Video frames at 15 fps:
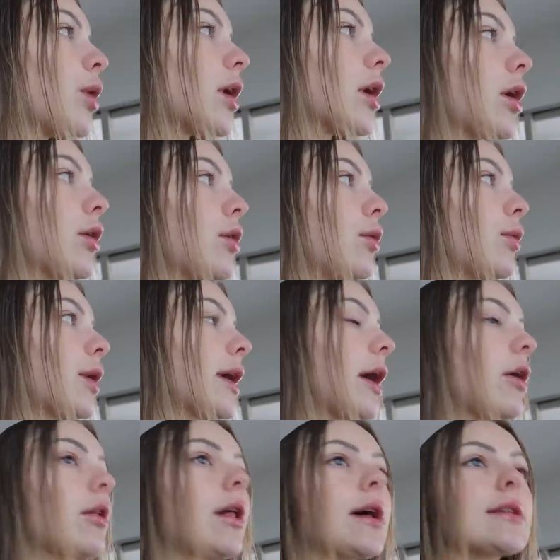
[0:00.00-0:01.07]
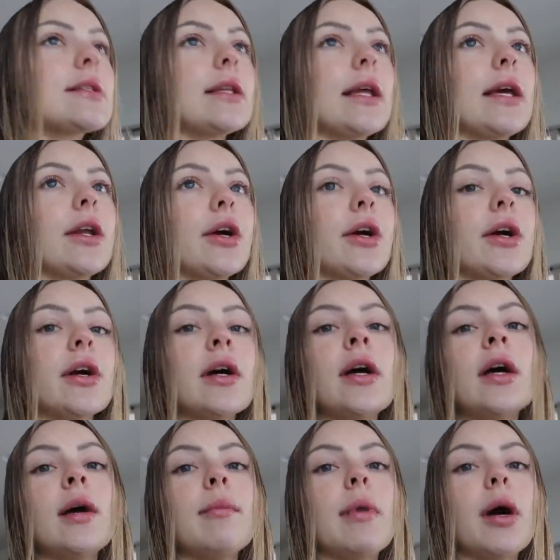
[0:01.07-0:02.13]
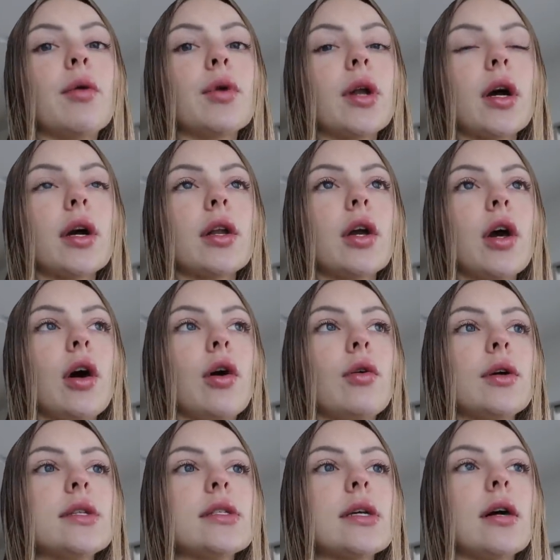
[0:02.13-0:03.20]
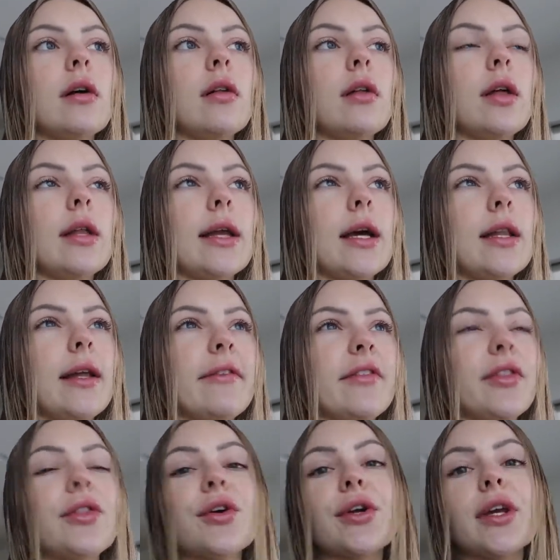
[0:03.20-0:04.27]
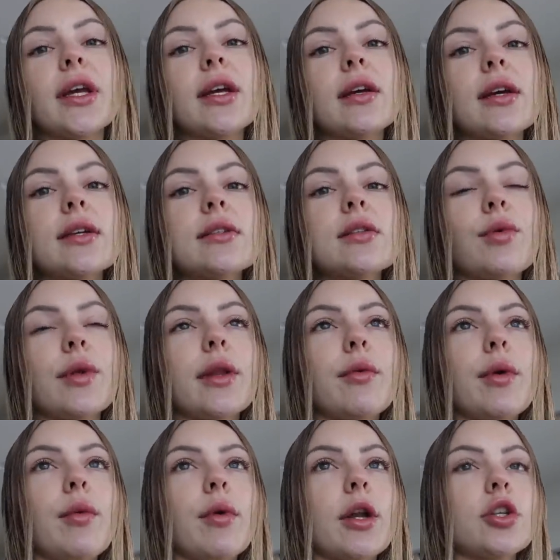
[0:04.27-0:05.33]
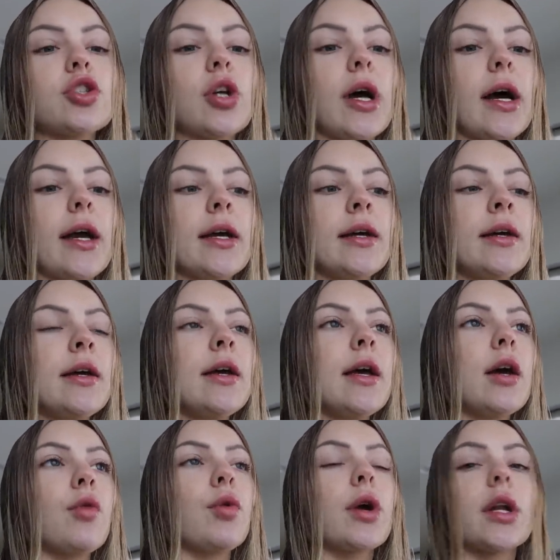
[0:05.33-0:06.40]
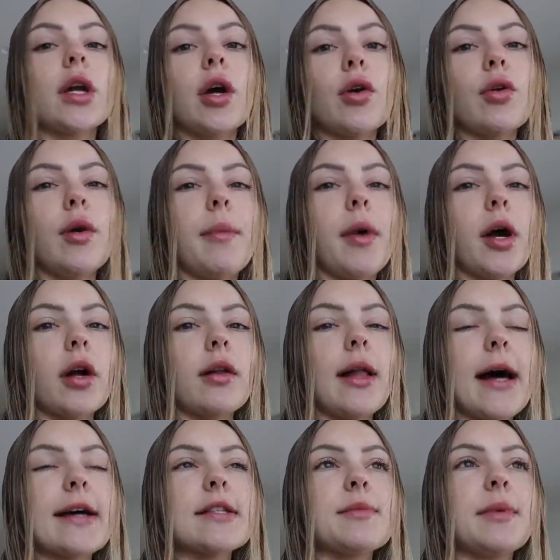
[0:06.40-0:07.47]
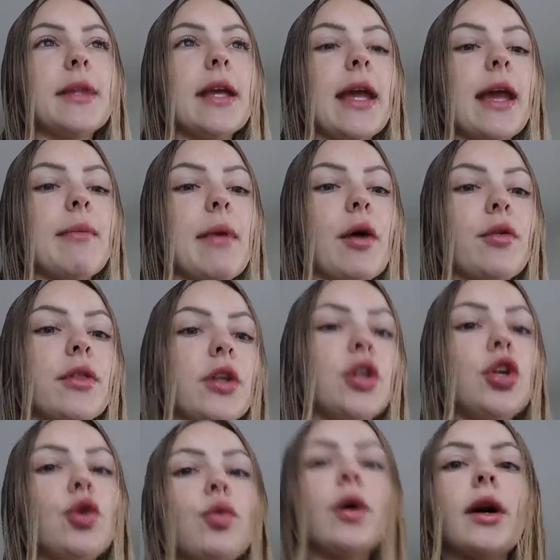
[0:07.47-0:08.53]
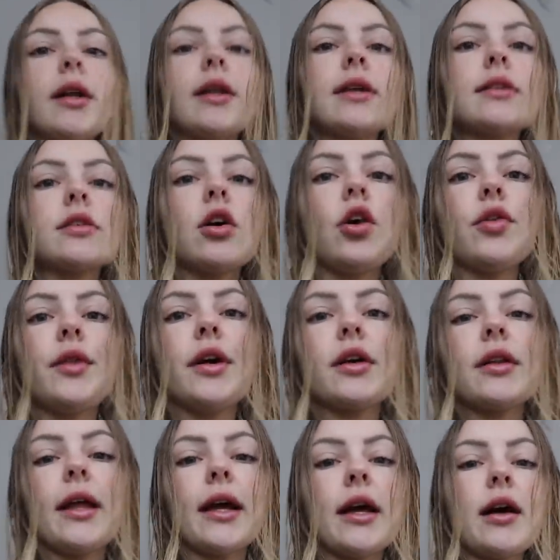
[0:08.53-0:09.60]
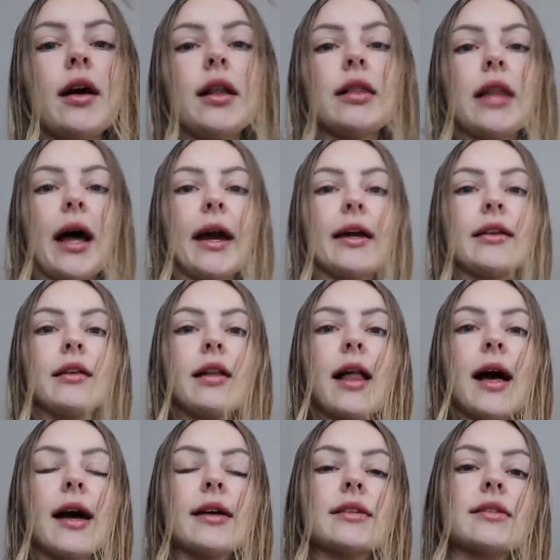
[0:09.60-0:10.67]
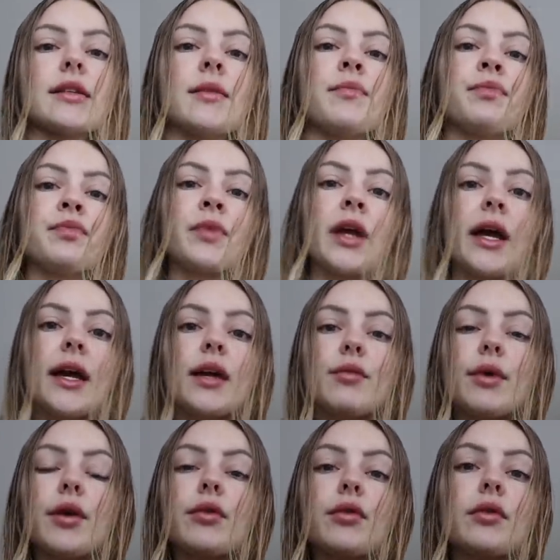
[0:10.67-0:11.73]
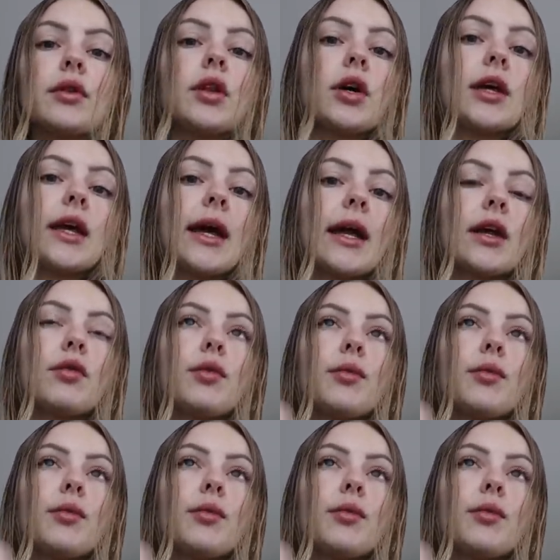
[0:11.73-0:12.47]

We're gonna go to a workout class later, but we're not gonna go until like 11:30 because the one that we want to try, we're gonna go to a bar class, but they came out with a new one. It's called their like Align class, and we were looking at it